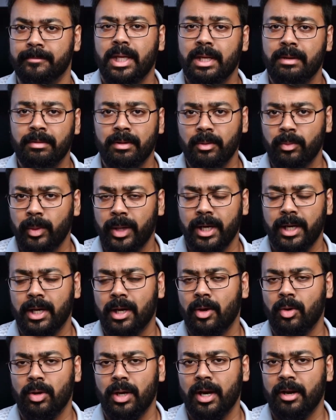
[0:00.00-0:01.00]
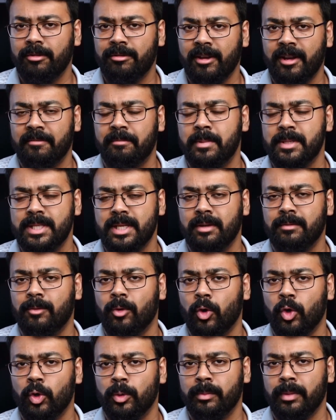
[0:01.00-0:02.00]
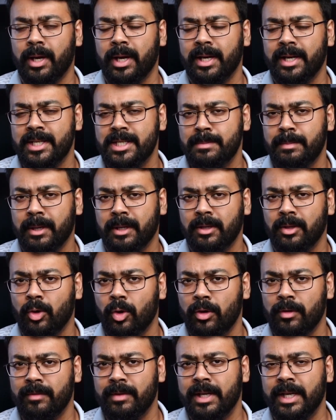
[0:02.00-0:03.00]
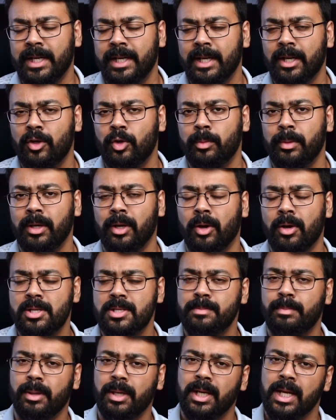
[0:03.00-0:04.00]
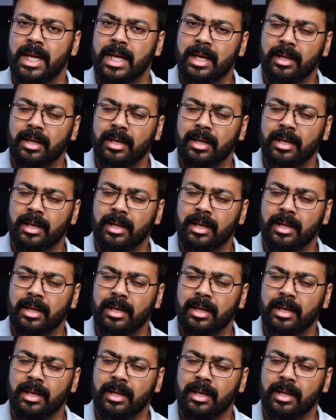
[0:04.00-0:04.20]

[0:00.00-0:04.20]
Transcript: Even way down at five percent volume, I'd expect a lot of detail to be lost, but